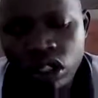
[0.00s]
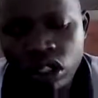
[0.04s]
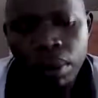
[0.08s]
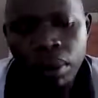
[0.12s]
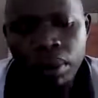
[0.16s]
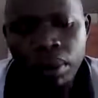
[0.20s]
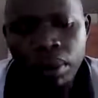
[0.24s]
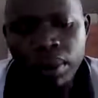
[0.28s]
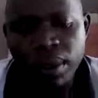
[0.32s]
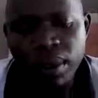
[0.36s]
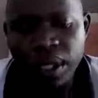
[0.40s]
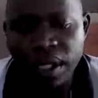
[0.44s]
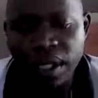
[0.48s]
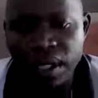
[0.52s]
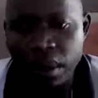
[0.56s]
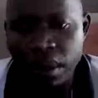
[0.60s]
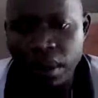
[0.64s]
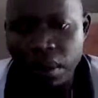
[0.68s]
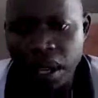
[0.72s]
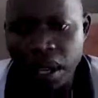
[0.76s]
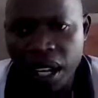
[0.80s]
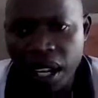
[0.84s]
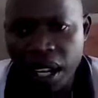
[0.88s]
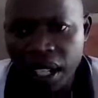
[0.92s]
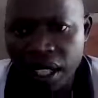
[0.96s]
There are some
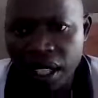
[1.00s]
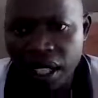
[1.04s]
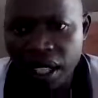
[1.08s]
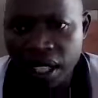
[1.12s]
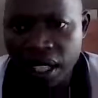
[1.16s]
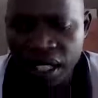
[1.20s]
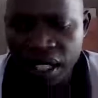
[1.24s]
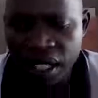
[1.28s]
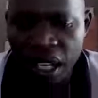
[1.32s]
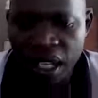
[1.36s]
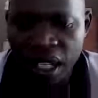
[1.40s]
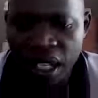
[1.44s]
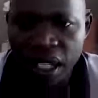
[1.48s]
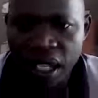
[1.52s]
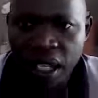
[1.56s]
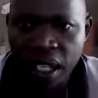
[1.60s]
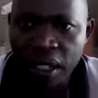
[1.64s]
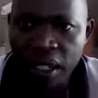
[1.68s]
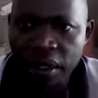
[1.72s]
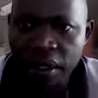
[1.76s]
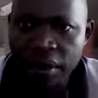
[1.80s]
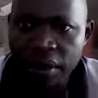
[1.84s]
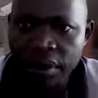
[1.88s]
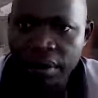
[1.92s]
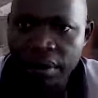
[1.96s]
characters like
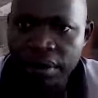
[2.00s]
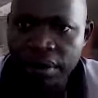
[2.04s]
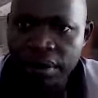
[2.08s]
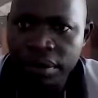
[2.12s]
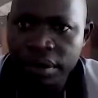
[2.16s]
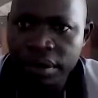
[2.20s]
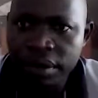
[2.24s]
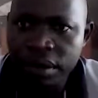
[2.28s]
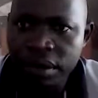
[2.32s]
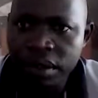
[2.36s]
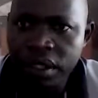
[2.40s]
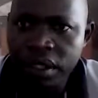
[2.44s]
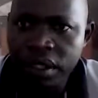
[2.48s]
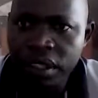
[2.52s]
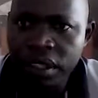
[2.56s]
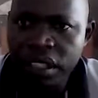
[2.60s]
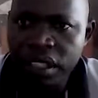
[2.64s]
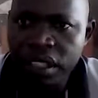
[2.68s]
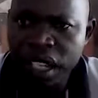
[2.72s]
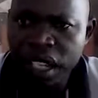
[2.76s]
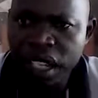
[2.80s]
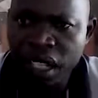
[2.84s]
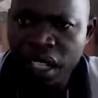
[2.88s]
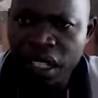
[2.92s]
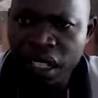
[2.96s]
you see these
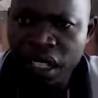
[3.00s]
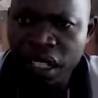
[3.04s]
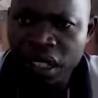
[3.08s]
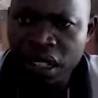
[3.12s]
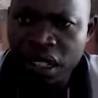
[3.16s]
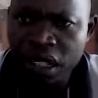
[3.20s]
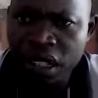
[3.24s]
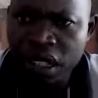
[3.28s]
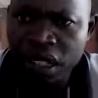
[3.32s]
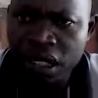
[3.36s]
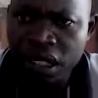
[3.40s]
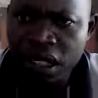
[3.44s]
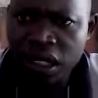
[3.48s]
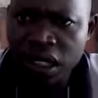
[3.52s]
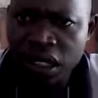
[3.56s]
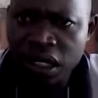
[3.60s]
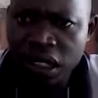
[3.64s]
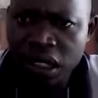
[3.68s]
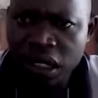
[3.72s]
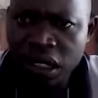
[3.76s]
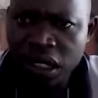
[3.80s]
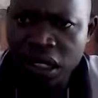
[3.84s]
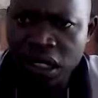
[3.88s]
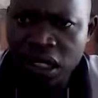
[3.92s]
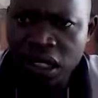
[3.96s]
characters here,
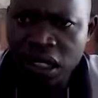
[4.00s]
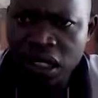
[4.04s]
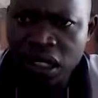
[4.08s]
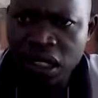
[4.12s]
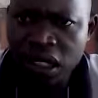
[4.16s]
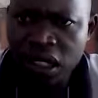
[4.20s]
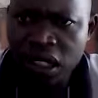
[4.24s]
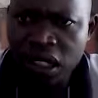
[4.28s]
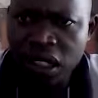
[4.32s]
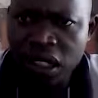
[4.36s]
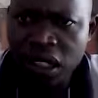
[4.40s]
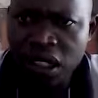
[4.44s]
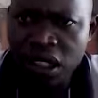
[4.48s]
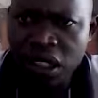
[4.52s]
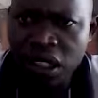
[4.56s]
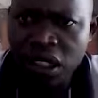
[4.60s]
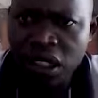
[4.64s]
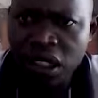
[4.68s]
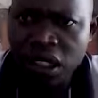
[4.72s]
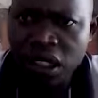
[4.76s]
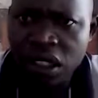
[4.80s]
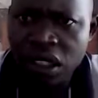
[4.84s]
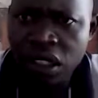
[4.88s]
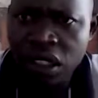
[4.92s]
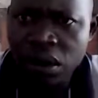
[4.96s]

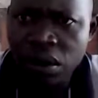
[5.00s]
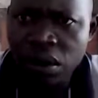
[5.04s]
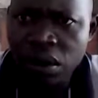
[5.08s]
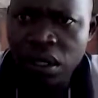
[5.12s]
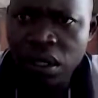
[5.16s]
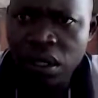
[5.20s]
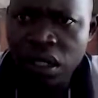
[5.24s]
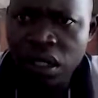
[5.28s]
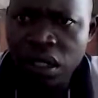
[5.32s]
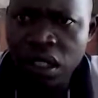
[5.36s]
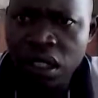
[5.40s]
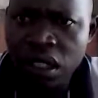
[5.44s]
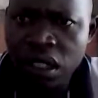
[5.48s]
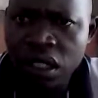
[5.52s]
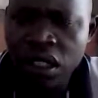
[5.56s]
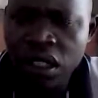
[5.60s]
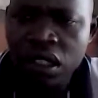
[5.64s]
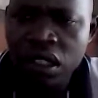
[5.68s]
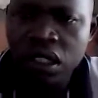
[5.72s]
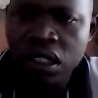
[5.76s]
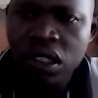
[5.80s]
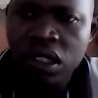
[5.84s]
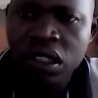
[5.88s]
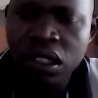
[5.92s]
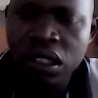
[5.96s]
this one here,
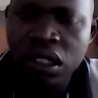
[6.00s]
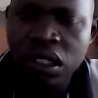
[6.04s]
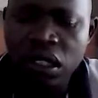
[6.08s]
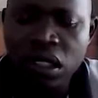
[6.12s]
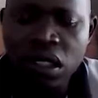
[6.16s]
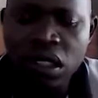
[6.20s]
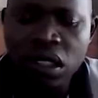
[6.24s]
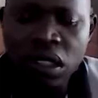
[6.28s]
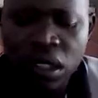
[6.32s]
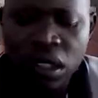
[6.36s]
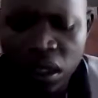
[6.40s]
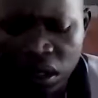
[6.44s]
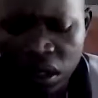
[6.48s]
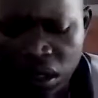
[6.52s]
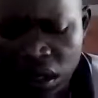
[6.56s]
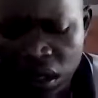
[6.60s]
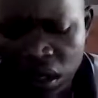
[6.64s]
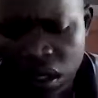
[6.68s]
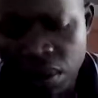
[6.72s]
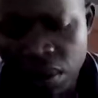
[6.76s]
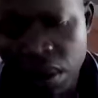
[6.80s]
You may not